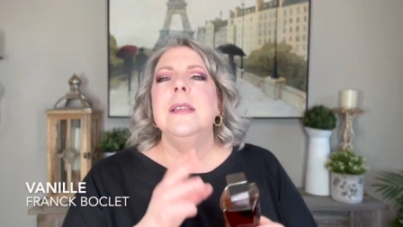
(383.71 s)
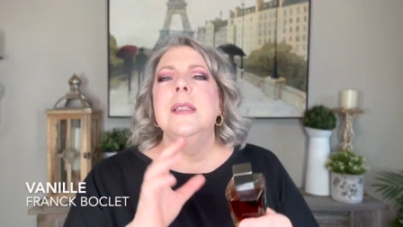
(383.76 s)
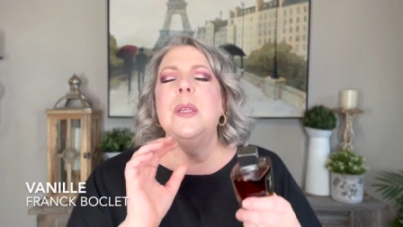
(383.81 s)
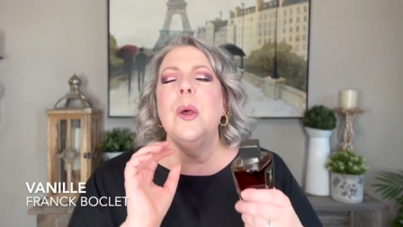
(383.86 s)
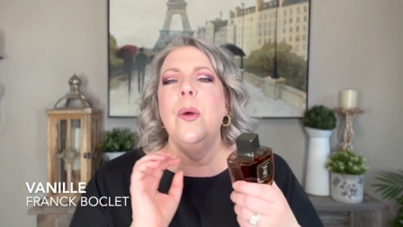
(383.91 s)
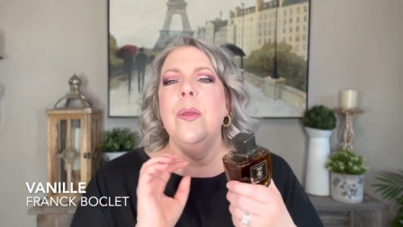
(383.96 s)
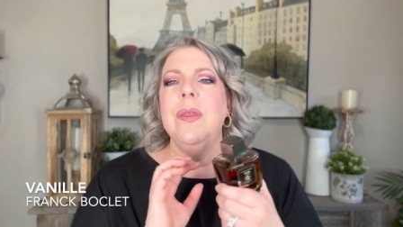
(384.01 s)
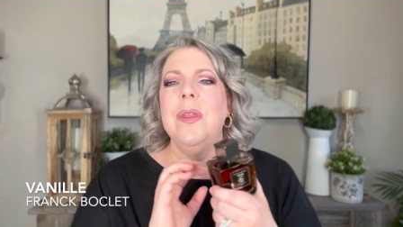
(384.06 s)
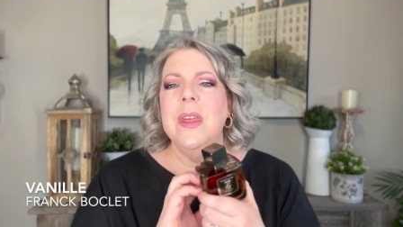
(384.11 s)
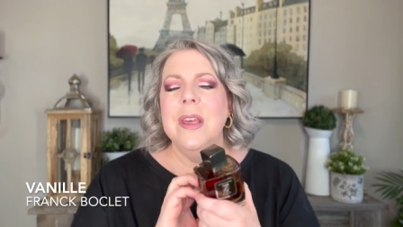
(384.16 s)

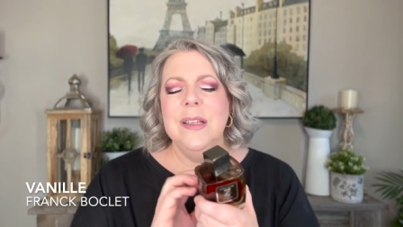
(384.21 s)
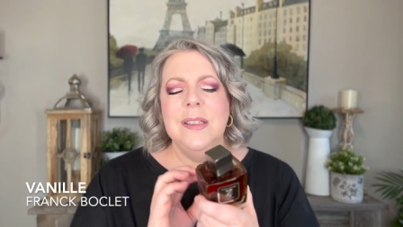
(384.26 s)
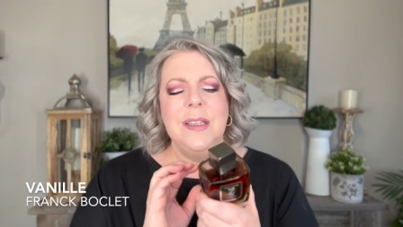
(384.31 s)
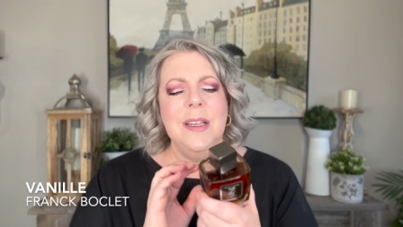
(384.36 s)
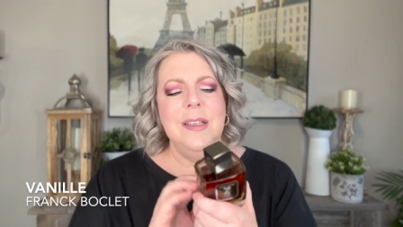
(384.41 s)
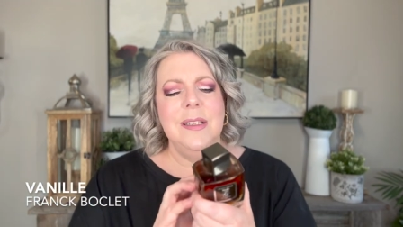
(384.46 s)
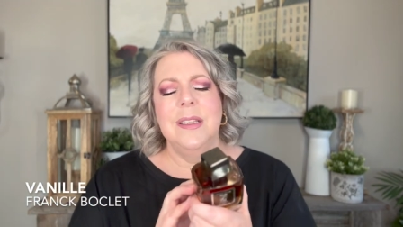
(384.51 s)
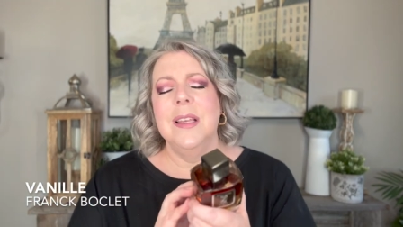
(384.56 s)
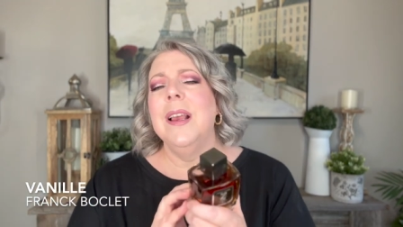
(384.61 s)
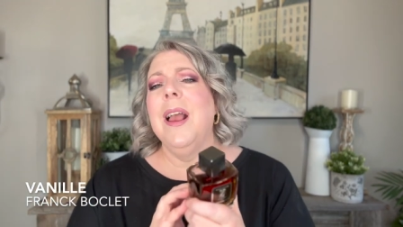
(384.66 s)
So this
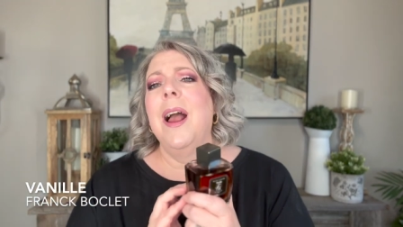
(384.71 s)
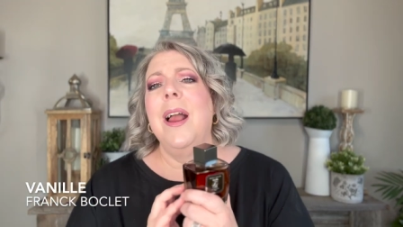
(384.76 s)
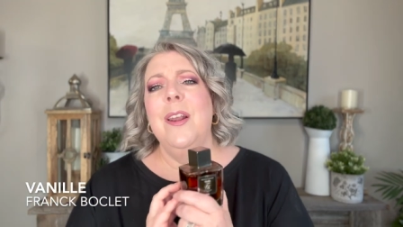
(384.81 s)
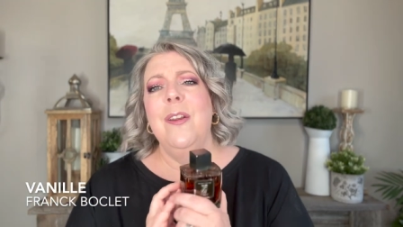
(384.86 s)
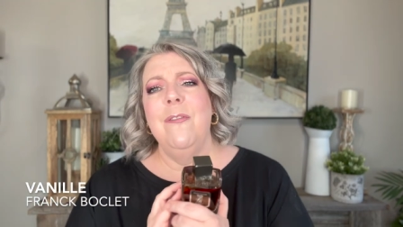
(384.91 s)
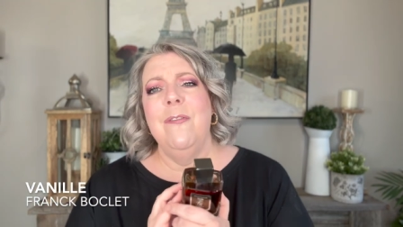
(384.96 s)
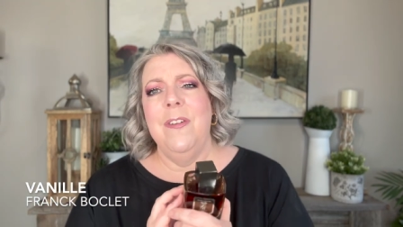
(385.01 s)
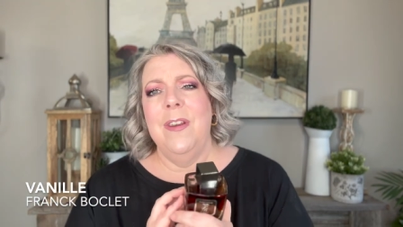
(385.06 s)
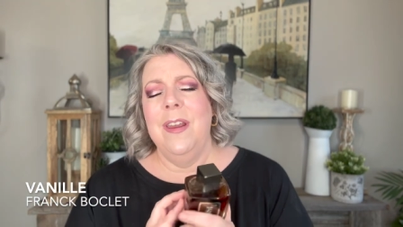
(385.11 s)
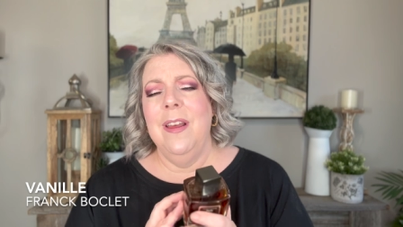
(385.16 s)
is the kind
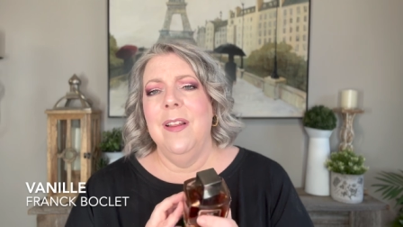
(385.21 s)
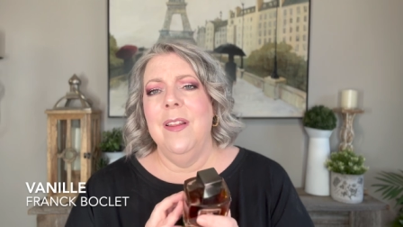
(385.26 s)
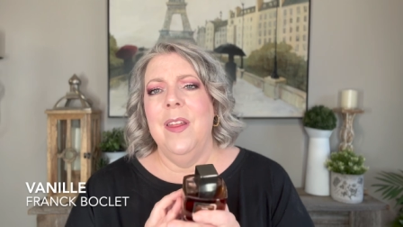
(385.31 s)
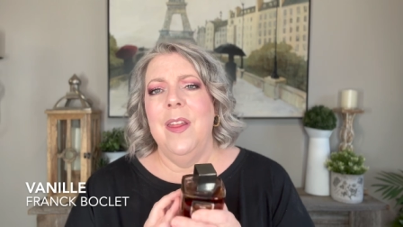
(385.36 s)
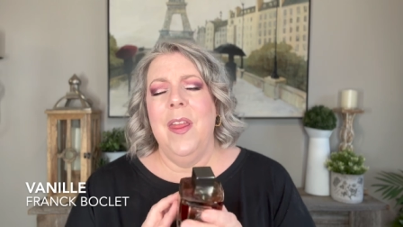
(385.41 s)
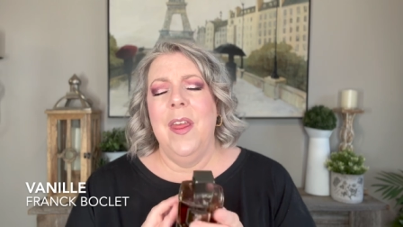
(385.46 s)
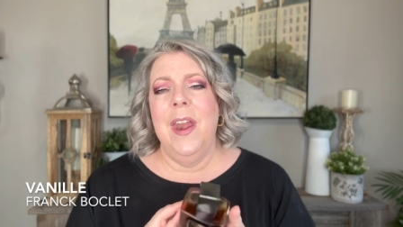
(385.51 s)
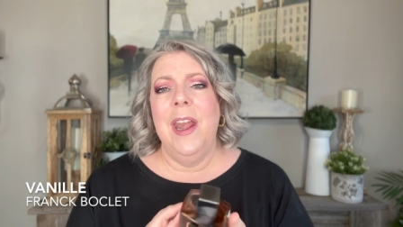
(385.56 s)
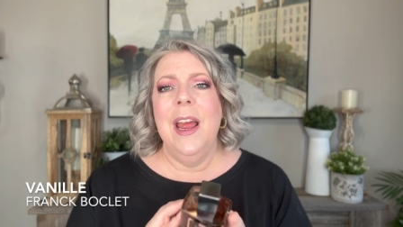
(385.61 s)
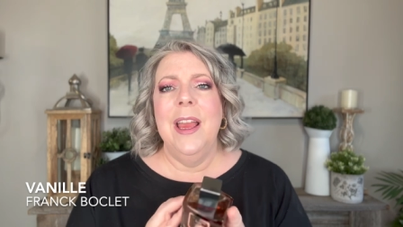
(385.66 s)
of vanilla
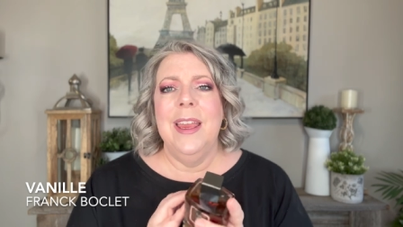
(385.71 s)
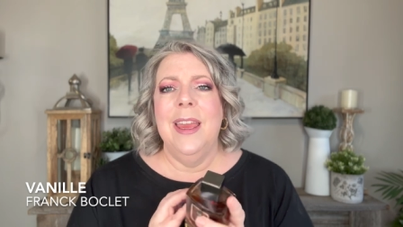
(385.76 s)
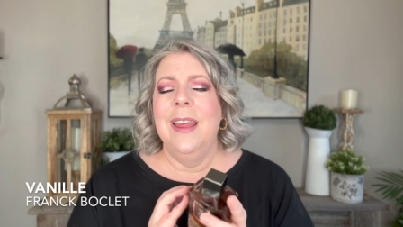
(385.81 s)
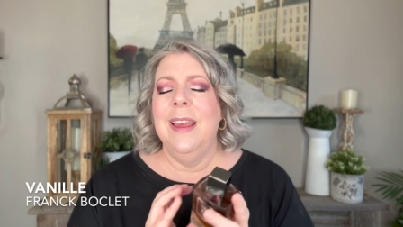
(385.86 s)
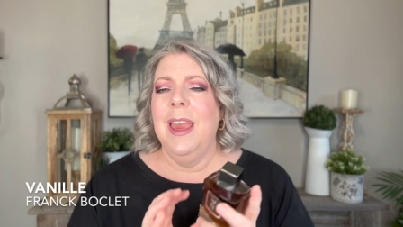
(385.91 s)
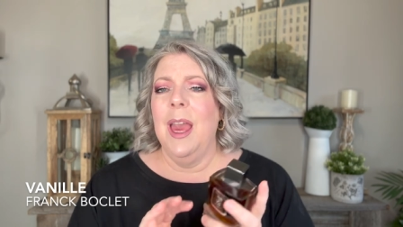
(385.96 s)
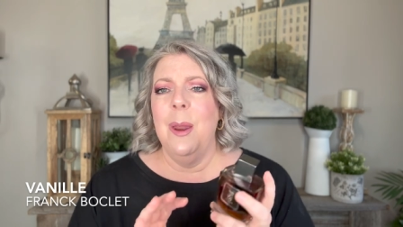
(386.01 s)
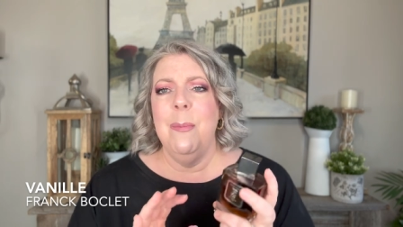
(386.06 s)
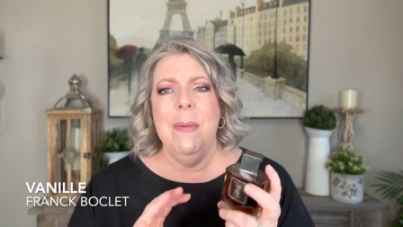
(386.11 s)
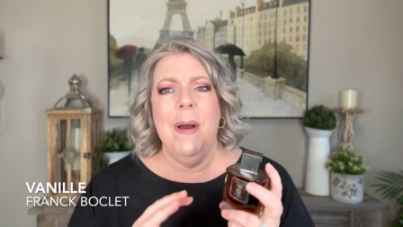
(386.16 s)
that I can
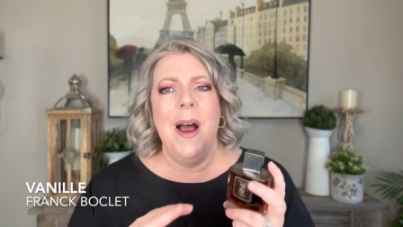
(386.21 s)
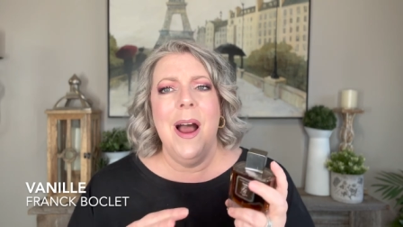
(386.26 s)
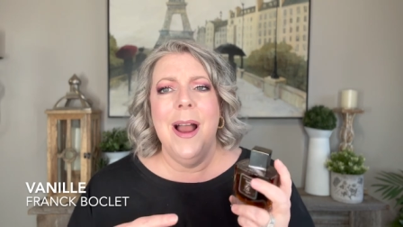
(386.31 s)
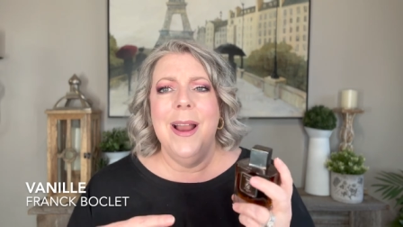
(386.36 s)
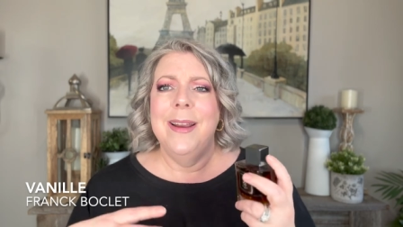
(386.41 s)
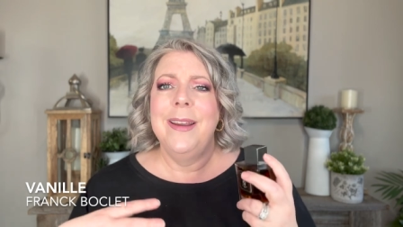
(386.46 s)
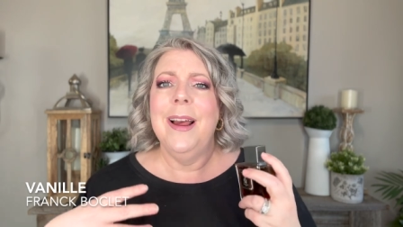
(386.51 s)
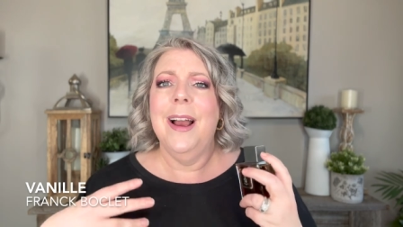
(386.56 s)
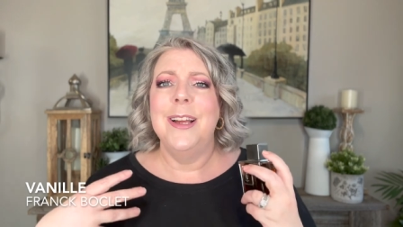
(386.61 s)
get behind.